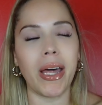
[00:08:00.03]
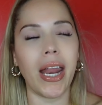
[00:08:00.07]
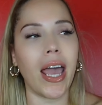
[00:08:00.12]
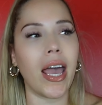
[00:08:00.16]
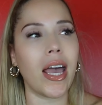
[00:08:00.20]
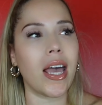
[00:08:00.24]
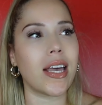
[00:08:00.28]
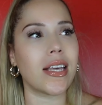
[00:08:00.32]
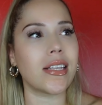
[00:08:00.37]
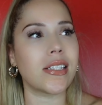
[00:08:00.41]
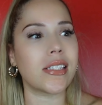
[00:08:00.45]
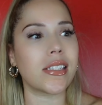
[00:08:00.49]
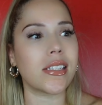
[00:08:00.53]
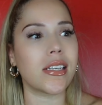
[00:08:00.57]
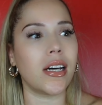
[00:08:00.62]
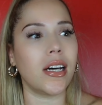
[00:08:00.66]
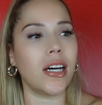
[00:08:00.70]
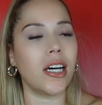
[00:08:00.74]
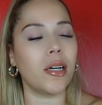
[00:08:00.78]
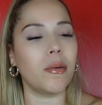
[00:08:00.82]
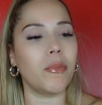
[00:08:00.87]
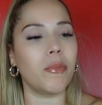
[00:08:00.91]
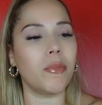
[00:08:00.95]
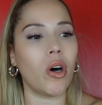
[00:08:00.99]

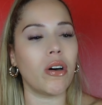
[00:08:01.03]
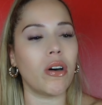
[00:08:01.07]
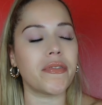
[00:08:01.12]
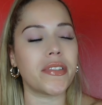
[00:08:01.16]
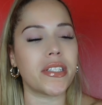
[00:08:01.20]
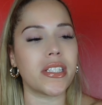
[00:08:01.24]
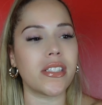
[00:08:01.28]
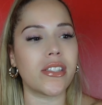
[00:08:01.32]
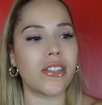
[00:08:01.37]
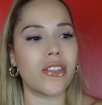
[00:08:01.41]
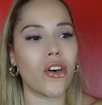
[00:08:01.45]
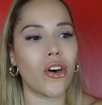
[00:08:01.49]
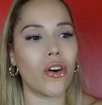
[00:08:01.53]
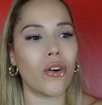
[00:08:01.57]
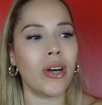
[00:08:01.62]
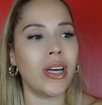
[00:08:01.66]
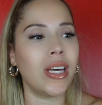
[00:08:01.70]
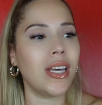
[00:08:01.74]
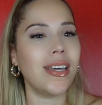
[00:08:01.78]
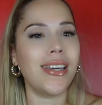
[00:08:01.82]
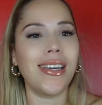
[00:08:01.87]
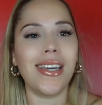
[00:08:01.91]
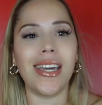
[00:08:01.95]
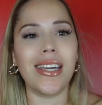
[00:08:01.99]
ass often, so
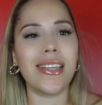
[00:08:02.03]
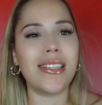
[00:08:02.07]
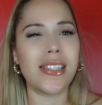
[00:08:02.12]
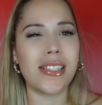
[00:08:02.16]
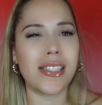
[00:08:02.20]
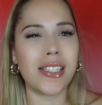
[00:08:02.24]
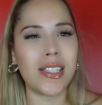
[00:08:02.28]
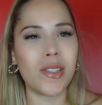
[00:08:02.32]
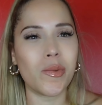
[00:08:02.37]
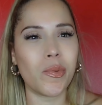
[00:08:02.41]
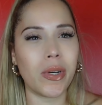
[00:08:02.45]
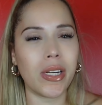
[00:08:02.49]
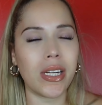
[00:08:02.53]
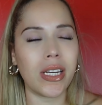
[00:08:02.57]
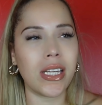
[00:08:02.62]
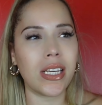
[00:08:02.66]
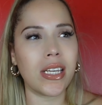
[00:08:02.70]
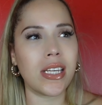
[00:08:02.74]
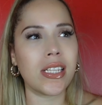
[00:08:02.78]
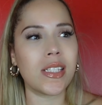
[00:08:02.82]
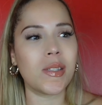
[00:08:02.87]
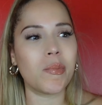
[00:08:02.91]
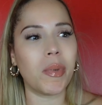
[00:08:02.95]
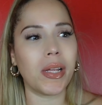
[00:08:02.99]
it just is what it
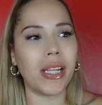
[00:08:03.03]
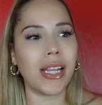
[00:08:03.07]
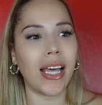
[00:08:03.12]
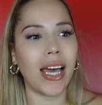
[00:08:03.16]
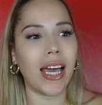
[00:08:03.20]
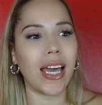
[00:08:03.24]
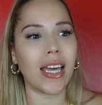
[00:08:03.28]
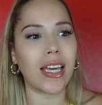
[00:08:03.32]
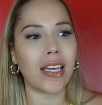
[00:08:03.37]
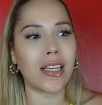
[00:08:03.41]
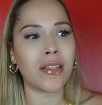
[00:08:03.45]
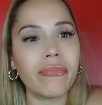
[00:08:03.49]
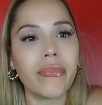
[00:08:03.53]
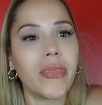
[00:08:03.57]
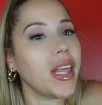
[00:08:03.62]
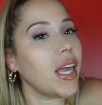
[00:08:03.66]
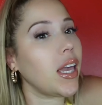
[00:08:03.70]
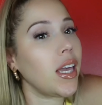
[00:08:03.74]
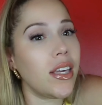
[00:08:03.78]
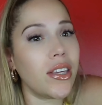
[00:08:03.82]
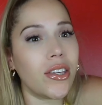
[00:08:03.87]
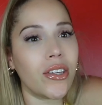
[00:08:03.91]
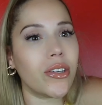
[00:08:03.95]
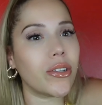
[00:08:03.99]
is. But like,
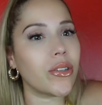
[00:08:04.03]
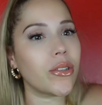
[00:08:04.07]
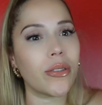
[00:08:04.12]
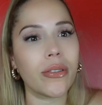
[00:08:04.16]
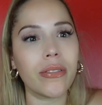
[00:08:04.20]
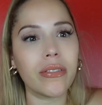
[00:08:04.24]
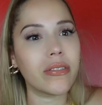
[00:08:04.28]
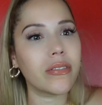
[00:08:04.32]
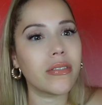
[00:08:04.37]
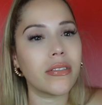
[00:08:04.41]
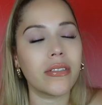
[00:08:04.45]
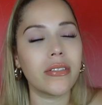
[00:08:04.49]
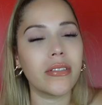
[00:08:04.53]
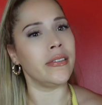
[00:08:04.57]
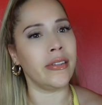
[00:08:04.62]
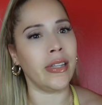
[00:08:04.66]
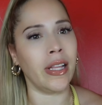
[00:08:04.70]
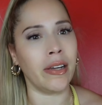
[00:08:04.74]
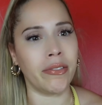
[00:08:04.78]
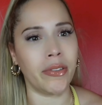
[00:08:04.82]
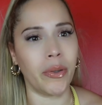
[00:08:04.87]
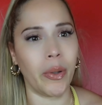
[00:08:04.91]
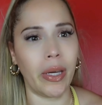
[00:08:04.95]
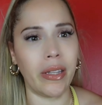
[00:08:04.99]
thank you, love
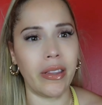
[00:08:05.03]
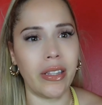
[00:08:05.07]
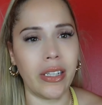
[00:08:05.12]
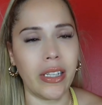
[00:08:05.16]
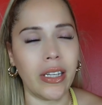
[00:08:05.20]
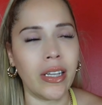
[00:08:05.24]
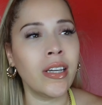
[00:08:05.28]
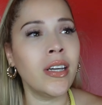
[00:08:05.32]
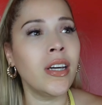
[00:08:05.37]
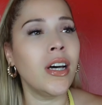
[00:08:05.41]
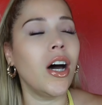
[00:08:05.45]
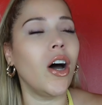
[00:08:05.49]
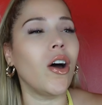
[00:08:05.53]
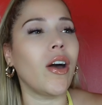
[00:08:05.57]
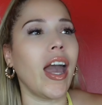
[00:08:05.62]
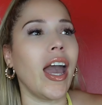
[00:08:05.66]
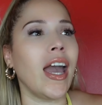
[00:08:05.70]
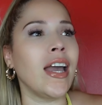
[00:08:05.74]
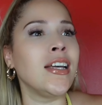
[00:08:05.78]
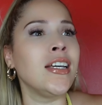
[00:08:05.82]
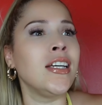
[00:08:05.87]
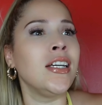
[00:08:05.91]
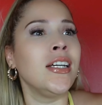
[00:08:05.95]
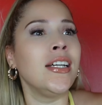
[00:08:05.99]
you, Anthony. Okay,
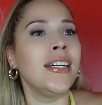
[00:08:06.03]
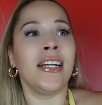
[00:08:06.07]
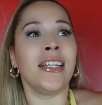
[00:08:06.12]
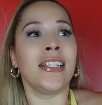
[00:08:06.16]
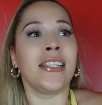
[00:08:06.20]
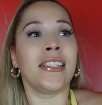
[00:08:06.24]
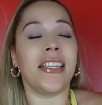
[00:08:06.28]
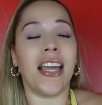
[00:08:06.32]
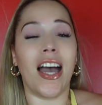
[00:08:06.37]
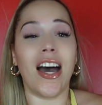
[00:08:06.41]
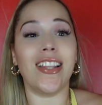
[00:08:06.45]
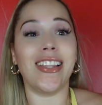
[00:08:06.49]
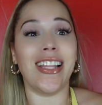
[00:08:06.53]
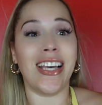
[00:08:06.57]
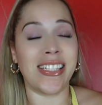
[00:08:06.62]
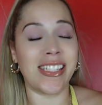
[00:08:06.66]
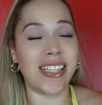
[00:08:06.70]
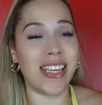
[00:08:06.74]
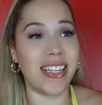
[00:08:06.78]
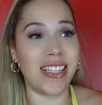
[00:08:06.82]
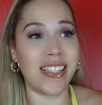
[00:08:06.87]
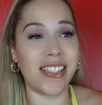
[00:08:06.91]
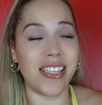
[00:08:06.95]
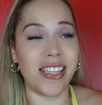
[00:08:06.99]
y'all, let's
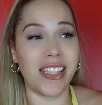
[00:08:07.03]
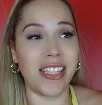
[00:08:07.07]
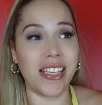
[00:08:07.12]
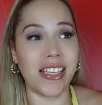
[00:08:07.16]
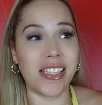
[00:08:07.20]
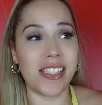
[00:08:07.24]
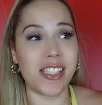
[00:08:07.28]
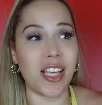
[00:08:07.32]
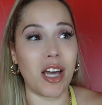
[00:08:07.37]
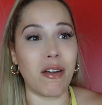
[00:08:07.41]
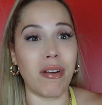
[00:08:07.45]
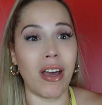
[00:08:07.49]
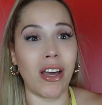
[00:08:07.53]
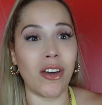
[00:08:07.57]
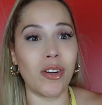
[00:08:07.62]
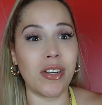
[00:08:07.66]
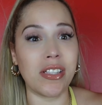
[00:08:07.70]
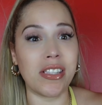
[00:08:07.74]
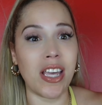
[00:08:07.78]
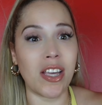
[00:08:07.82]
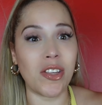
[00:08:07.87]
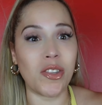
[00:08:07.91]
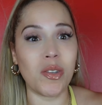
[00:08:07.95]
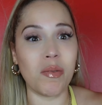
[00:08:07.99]
get into this. I'm not going to
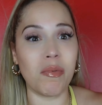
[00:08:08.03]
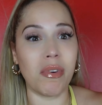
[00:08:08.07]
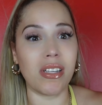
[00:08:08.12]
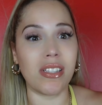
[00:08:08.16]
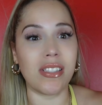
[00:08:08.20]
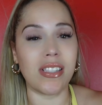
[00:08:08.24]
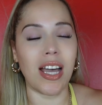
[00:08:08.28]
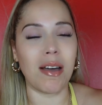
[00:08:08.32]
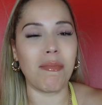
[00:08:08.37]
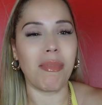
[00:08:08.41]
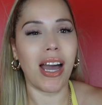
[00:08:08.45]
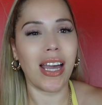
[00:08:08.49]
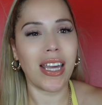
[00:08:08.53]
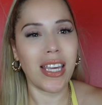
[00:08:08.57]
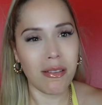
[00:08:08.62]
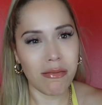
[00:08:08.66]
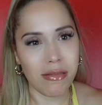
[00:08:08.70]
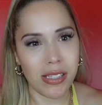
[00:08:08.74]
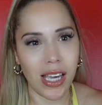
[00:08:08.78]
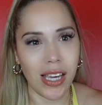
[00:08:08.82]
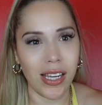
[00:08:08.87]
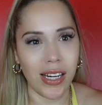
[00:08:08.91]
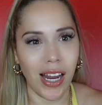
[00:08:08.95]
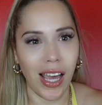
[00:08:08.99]
take too much time. I keep
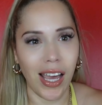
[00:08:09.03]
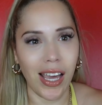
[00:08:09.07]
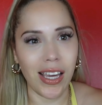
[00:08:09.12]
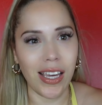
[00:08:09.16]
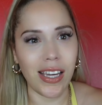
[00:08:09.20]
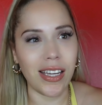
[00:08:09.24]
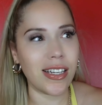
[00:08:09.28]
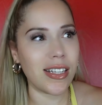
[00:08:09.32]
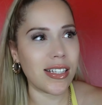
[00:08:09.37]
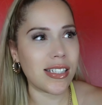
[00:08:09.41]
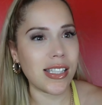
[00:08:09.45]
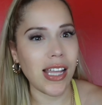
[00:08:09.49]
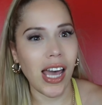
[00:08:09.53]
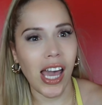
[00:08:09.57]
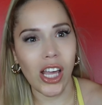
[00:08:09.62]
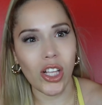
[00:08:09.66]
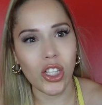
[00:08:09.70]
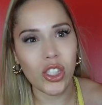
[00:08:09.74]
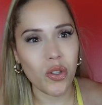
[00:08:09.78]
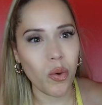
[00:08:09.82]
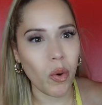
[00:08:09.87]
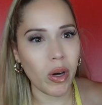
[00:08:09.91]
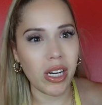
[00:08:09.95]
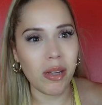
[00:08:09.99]
saying that, and it's like
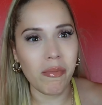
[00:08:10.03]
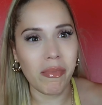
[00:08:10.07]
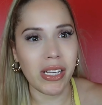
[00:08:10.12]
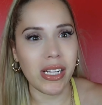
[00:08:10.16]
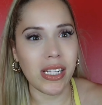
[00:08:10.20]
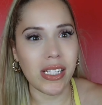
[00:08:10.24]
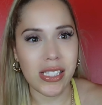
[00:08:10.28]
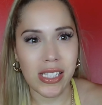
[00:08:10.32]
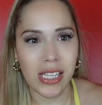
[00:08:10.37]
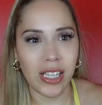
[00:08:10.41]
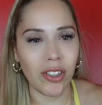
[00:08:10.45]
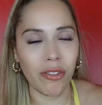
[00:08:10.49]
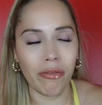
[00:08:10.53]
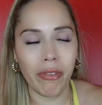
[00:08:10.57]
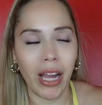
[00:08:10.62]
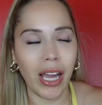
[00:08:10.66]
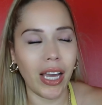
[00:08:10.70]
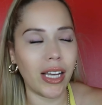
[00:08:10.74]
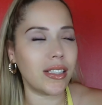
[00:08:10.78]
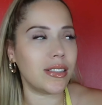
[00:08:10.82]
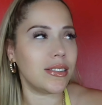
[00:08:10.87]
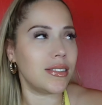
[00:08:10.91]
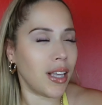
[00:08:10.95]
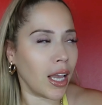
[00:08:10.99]
20 minutes in,
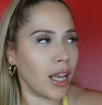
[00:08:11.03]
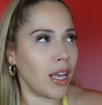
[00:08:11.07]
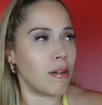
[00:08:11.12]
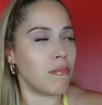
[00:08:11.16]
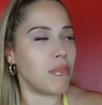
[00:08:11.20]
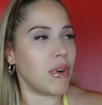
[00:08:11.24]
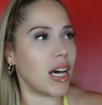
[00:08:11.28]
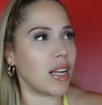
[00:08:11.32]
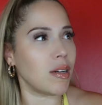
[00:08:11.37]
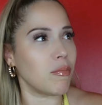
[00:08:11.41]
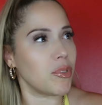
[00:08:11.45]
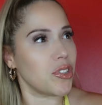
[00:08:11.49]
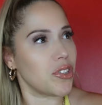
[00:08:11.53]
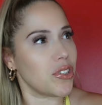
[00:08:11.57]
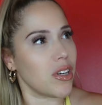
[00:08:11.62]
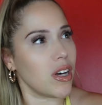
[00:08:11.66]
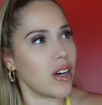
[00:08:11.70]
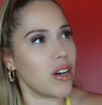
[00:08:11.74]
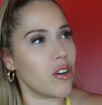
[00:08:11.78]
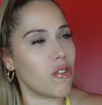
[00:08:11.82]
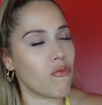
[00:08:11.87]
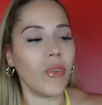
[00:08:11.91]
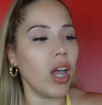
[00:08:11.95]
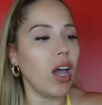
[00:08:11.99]
right? Damn, Donna Michelle.
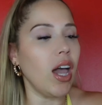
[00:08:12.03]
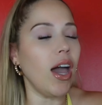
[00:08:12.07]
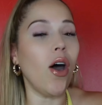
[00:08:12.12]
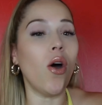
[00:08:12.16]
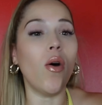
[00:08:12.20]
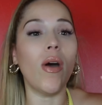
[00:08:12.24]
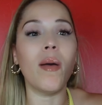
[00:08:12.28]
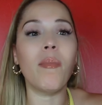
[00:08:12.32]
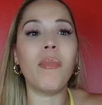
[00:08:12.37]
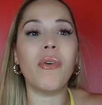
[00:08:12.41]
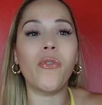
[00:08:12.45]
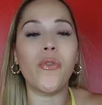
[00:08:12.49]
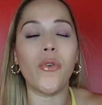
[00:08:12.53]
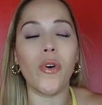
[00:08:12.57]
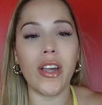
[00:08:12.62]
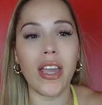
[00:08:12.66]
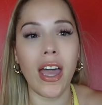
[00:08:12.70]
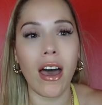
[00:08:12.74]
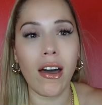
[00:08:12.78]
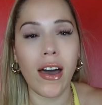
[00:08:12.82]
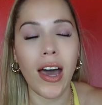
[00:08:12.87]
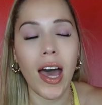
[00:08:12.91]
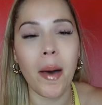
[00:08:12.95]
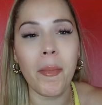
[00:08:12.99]
Oh, and before y'all
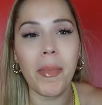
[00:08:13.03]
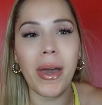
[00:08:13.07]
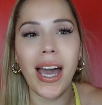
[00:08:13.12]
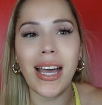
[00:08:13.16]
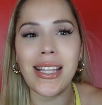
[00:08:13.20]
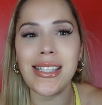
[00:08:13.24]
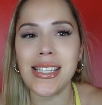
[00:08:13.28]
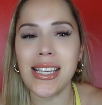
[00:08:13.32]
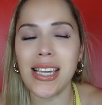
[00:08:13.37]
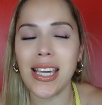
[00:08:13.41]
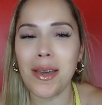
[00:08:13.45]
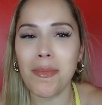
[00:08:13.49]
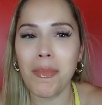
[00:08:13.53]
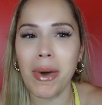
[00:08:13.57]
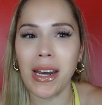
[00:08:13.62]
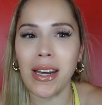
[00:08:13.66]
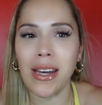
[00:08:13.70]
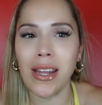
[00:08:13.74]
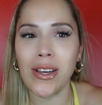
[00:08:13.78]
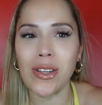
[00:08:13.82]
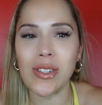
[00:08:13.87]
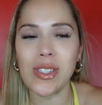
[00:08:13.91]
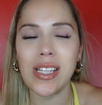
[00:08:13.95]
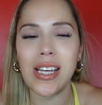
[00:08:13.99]
comment, I did get my
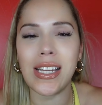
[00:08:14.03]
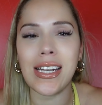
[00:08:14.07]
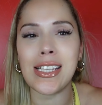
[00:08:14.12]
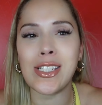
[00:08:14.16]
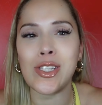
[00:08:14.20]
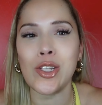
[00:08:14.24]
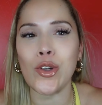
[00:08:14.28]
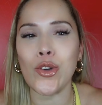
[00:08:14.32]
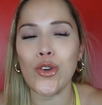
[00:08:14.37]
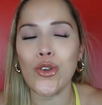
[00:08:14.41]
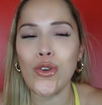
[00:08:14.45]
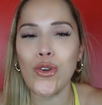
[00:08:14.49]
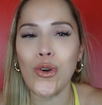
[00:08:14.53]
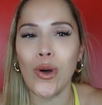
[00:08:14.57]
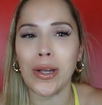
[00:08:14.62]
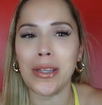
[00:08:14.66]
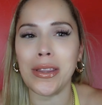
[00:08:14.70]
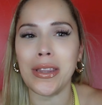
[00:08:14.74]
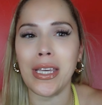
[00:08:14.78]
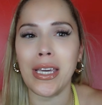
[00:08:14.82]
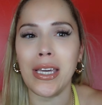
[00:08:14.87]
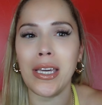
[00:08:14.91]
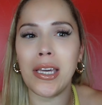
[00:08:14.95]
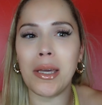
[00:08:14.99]
nails done. It's a New York
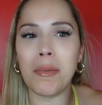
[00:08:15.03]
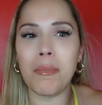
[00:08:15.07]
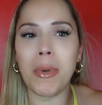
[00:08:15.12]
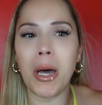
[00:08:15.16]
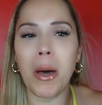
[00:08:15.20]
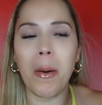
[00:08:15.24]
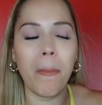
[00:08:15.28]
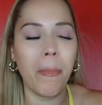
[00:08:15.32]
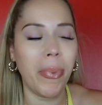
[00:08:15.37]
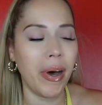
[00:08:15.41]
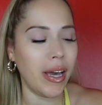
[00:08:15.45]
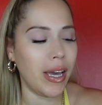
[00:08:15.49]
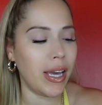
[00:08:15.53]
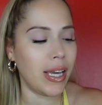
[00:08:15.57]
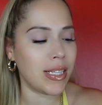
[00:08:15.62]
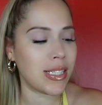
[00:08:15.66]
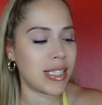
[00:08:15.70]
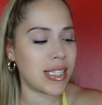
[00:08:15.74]
theme, but